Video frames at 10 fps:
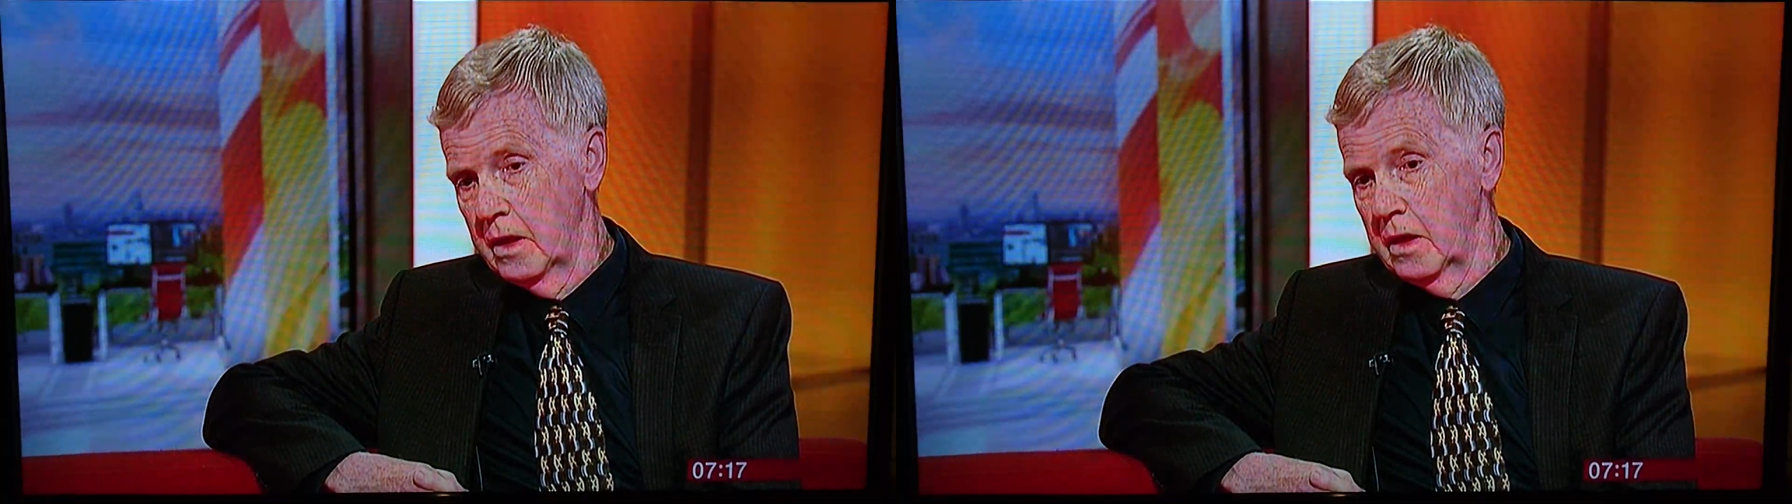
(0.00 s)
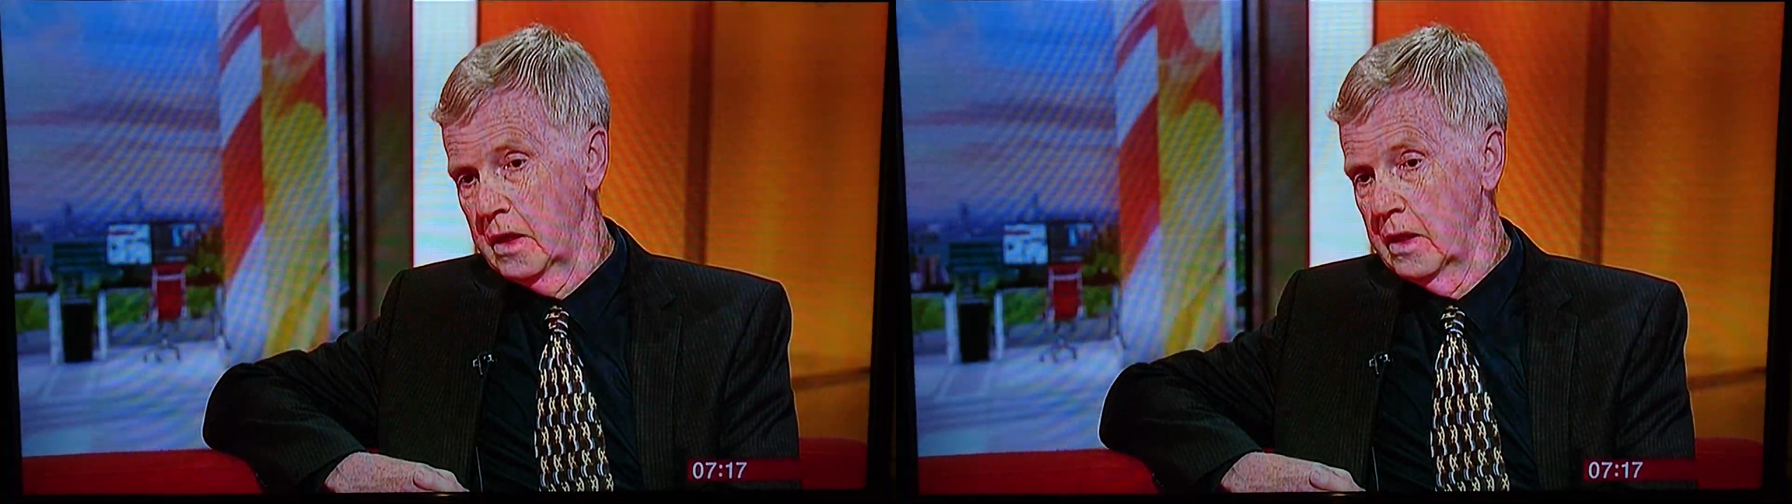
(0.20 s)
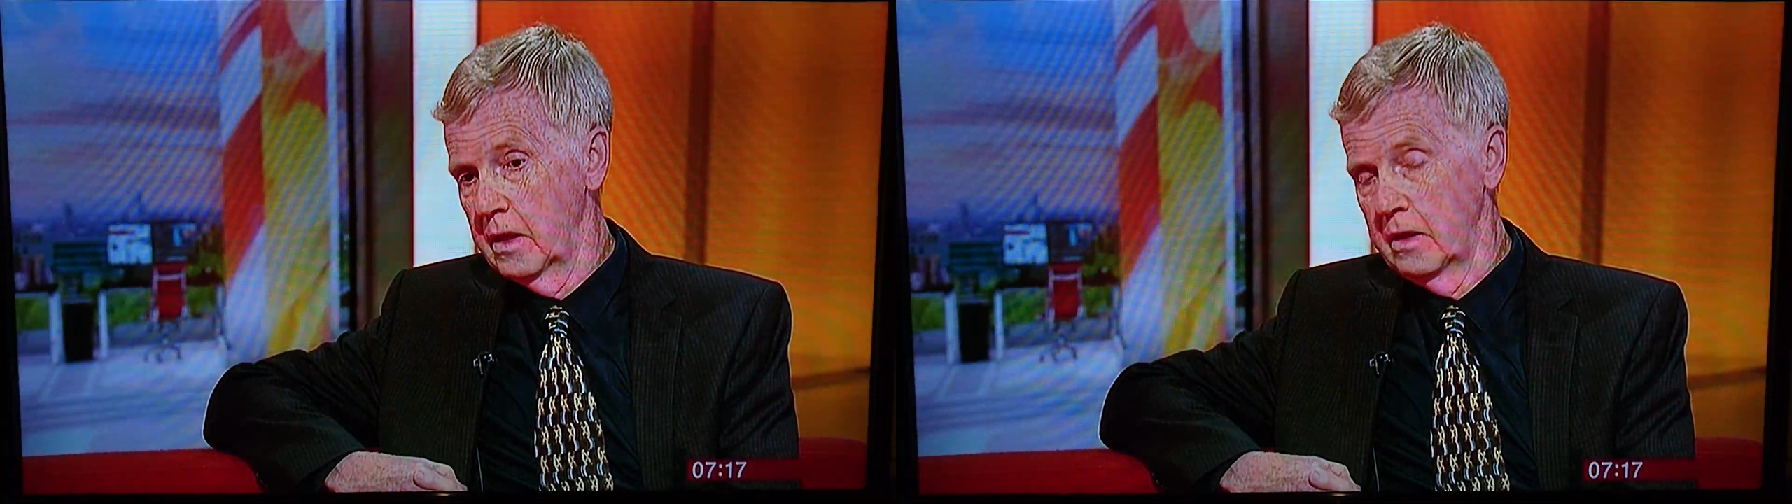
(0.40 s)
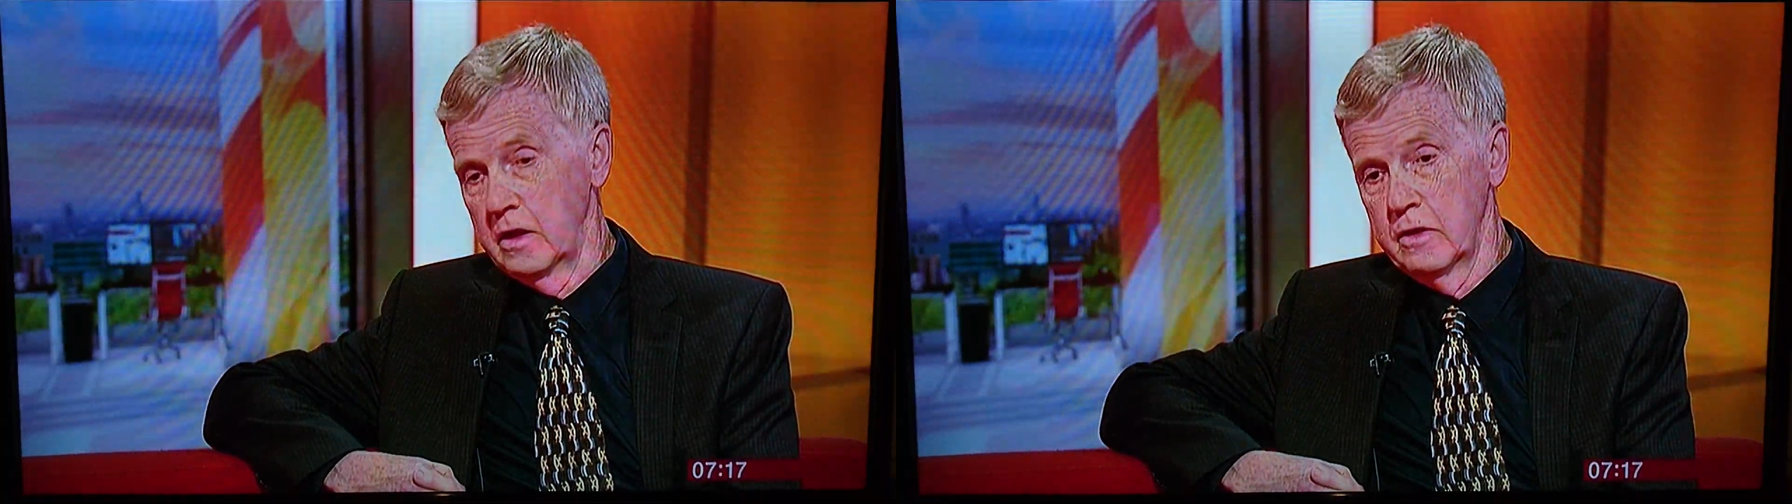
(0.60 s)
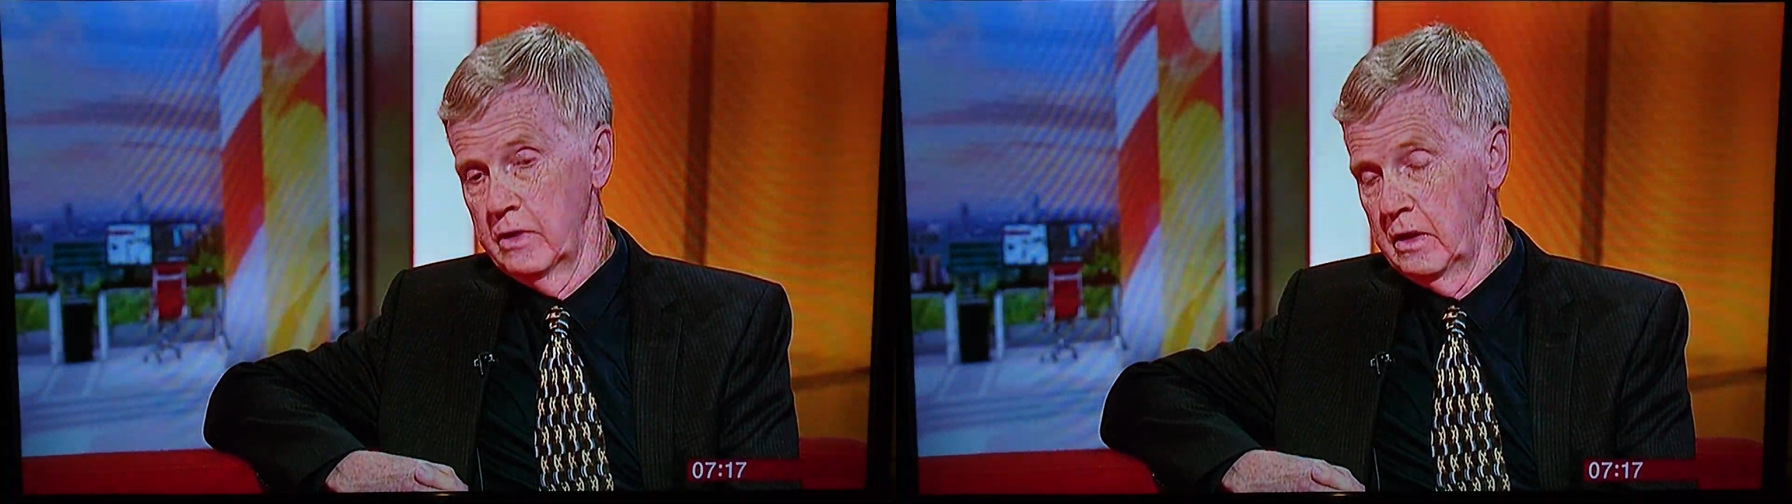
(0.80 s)
and
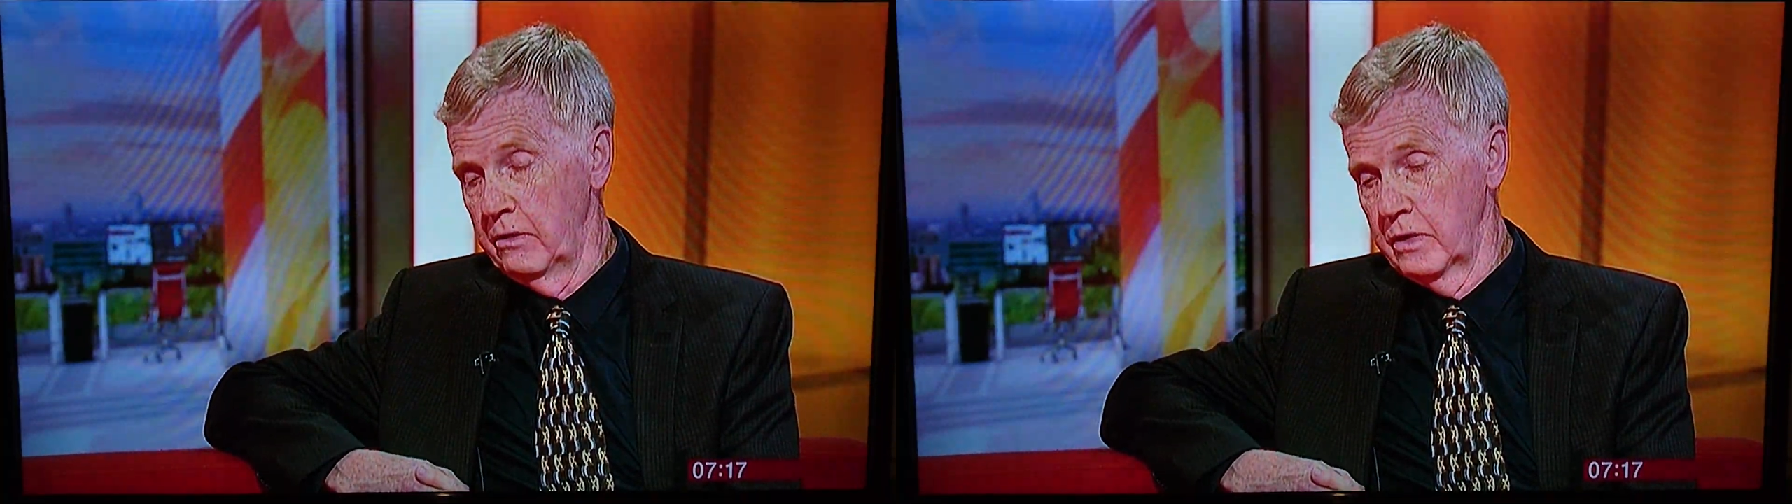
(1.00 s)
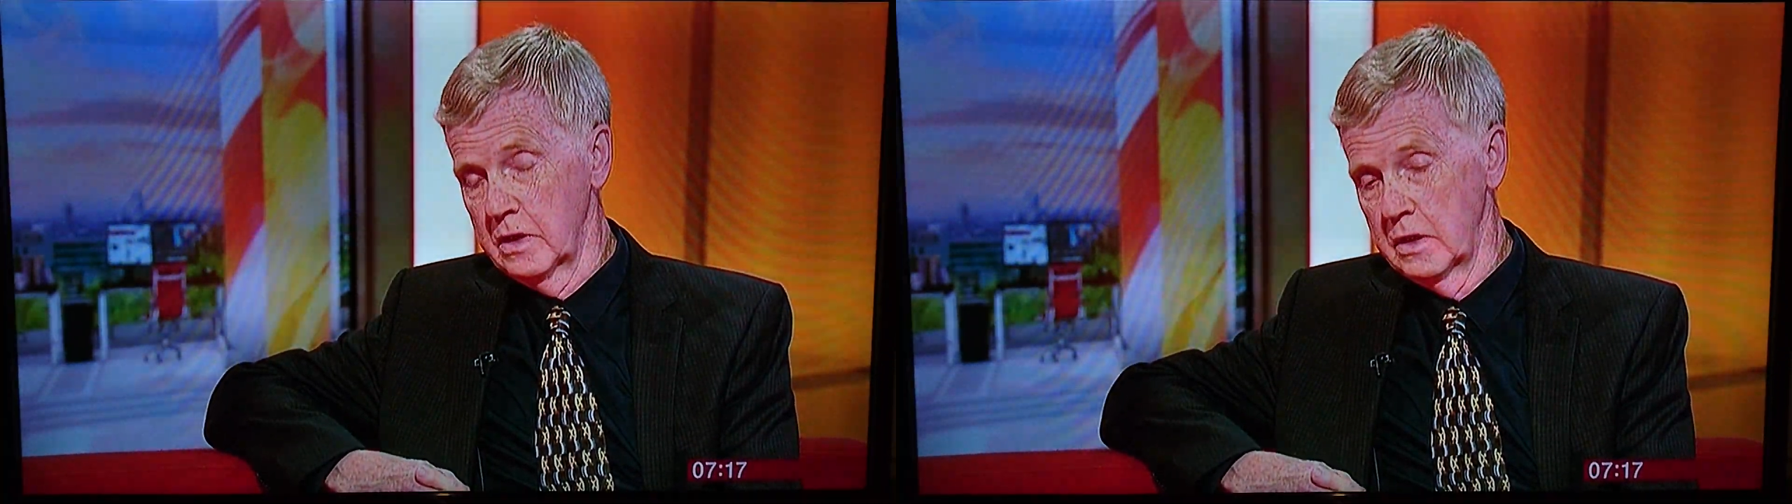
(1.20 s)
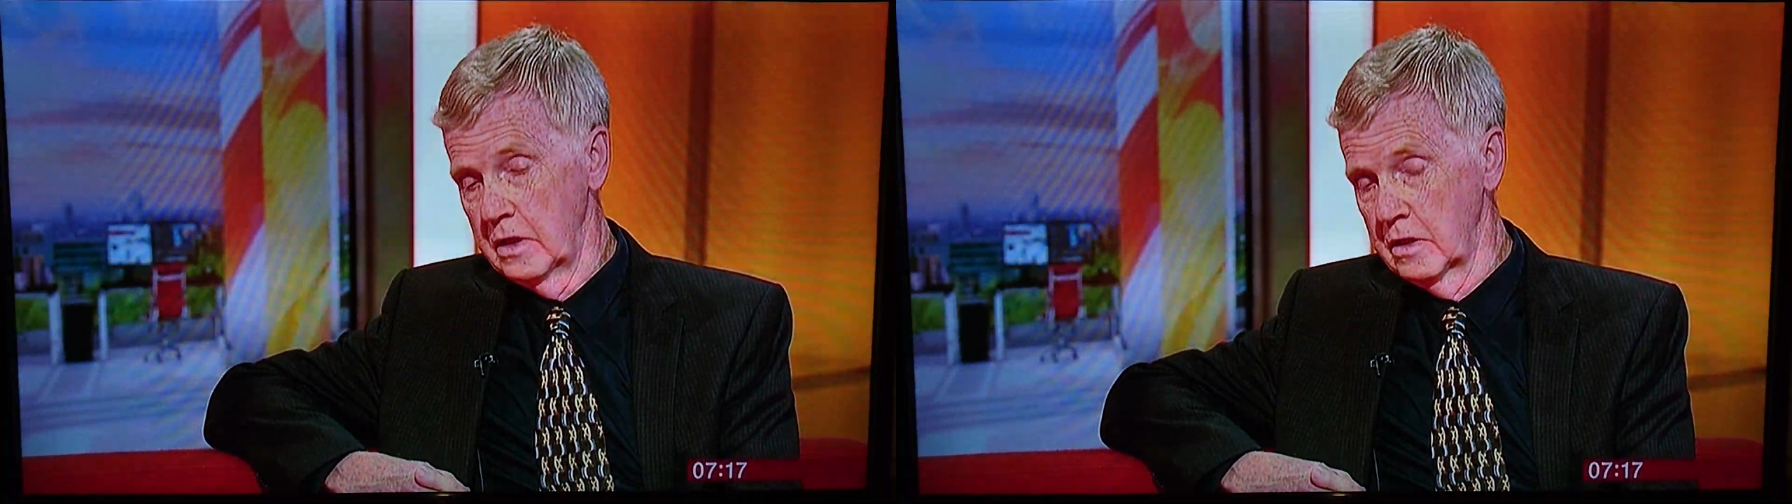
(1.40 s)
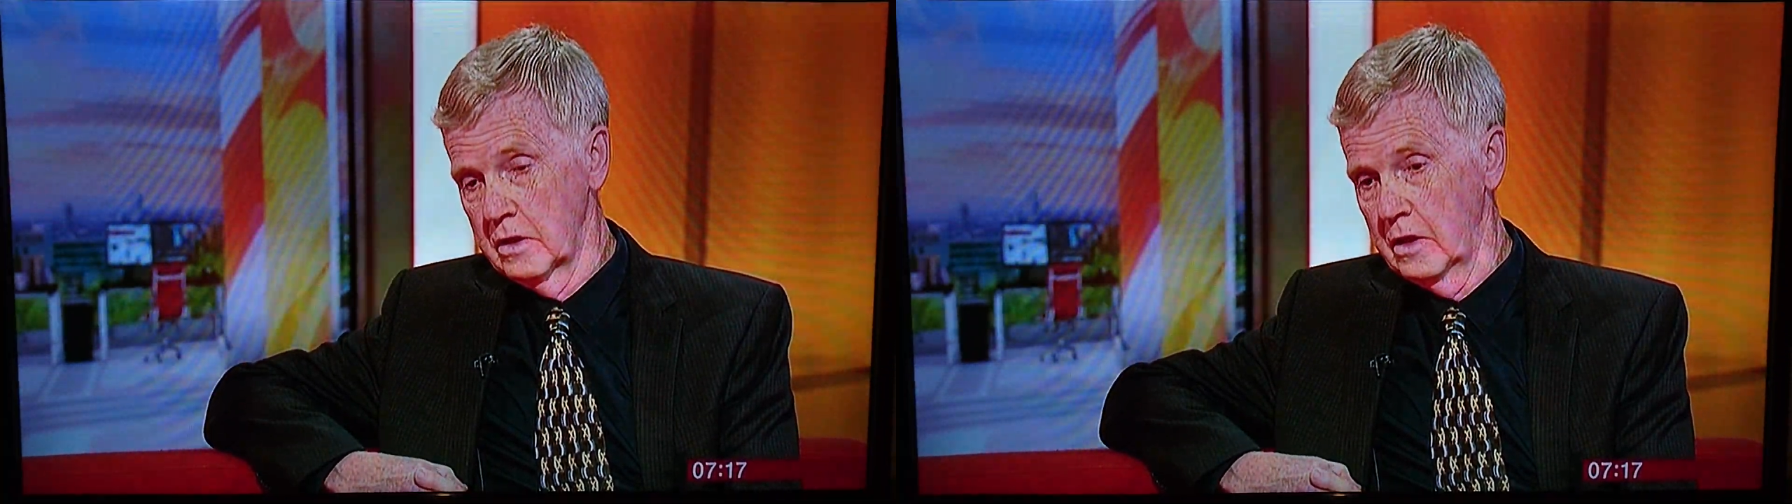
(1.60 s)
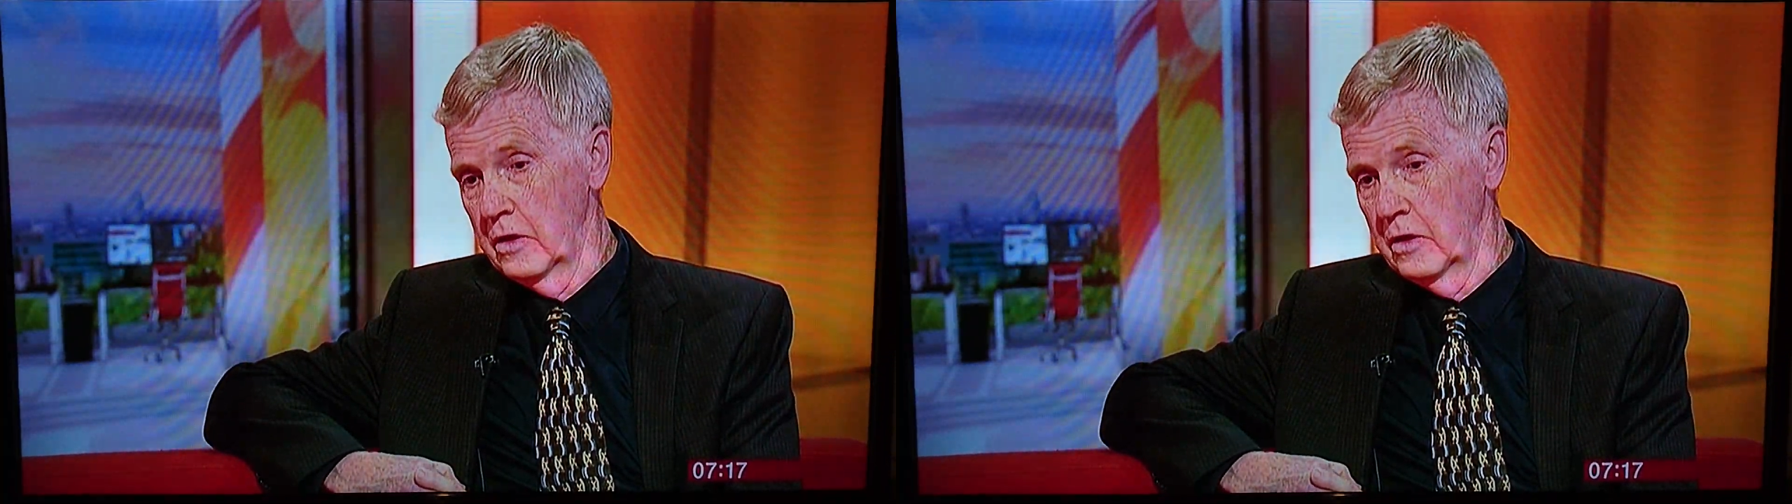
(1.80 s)
if this is